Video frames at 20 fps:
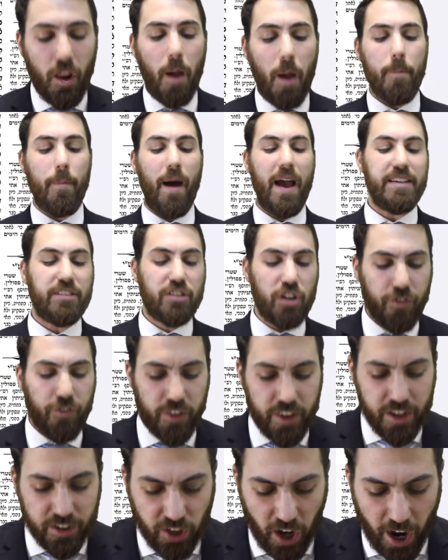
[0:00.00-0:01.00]
Meiser for
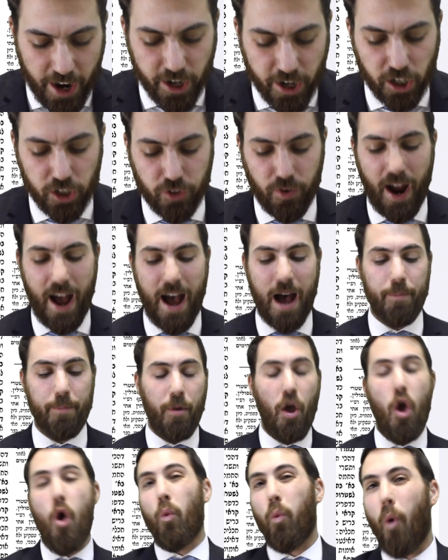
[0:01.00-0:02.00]
the entire crop.
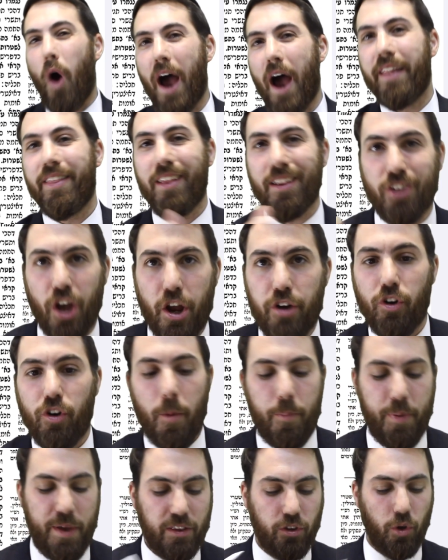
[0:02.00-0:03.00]
Why did the Torah
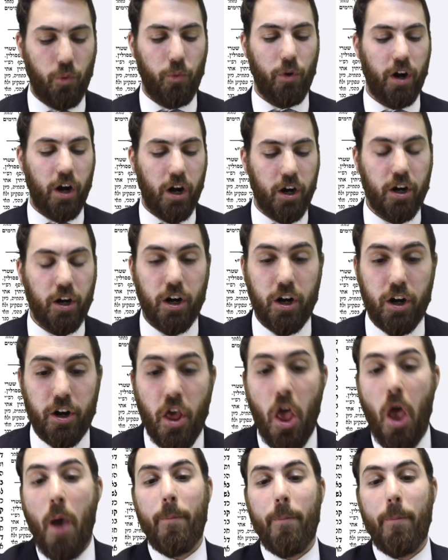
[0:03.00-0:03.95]
repeat the word?